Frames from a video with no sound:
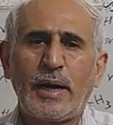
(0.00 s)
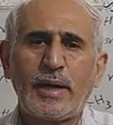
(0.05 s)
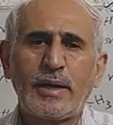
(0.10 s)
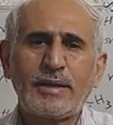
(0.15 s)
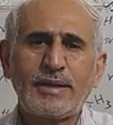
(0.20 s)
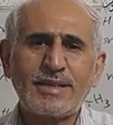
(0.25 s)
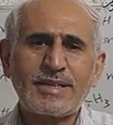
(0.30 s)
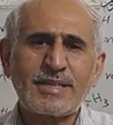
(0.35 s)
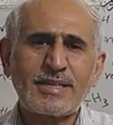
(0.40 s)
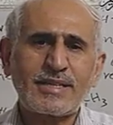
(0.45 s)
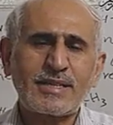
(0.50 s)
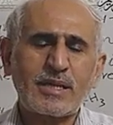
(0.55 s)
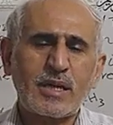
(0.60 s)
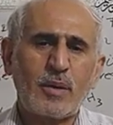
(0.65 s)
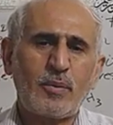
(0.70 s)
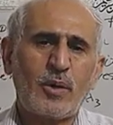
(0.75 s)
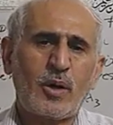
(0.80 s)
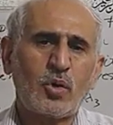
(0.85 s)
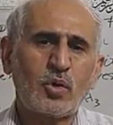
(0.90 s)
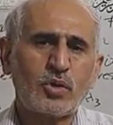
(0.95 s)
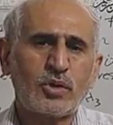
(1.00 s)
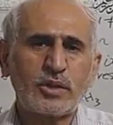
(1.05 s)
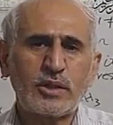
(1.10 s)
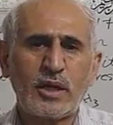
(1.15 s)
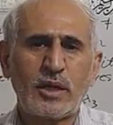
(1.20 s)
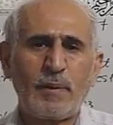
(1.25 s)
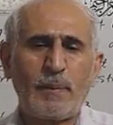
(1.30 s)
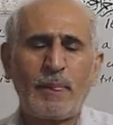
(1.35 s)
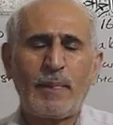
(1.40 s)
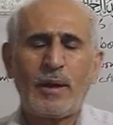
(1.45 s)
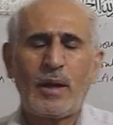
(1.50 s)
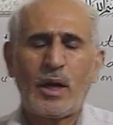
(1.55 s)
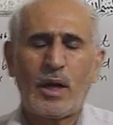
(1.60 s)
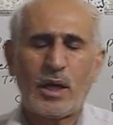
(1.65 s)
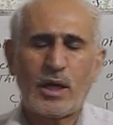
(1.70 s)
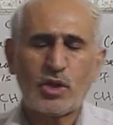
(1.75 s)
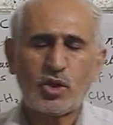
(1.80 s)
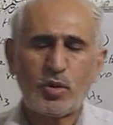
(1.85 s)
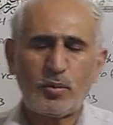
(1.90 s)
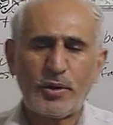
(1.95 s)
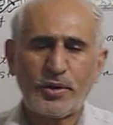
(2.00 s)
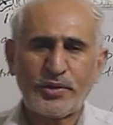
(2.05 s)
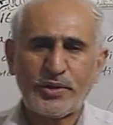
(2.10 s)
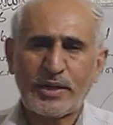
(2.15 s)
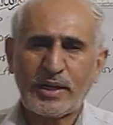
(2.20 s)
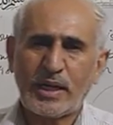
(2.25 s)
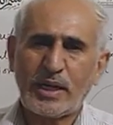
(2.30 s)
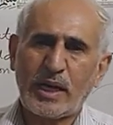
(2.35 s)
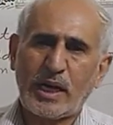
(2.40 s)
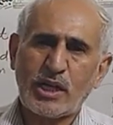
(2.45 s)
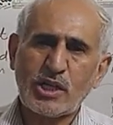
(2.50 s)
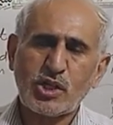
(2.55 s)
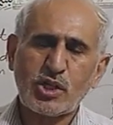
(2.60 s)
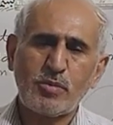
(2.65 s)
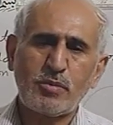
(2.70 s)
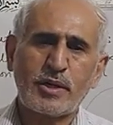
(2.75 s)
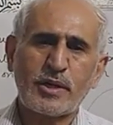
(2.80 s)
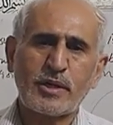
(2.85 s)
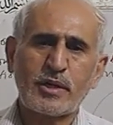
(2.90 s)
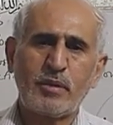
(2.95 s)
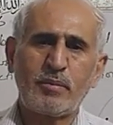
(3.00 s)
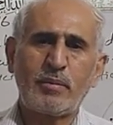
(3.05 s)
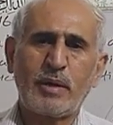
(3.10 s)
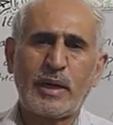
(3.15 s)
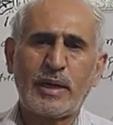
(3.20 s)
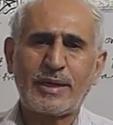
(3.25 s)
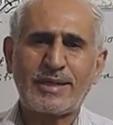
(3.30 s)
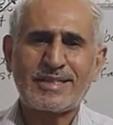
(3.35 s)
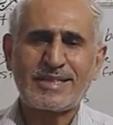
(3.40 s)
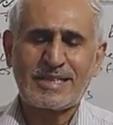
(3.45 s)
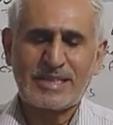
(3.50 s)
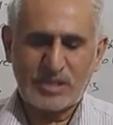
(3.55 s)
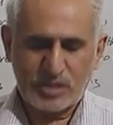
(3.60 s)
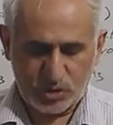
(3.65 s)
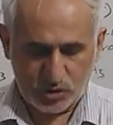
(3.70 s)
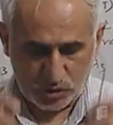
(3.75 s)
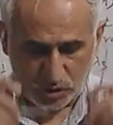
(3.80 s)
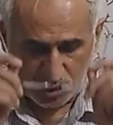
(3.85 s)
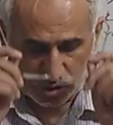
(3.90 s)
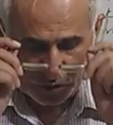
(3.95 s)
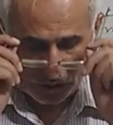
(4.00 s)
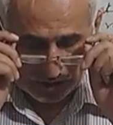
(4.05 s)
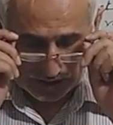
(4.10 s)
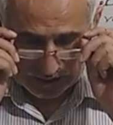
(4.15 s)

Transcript: and this is about the geometrical isomerism and cis-trans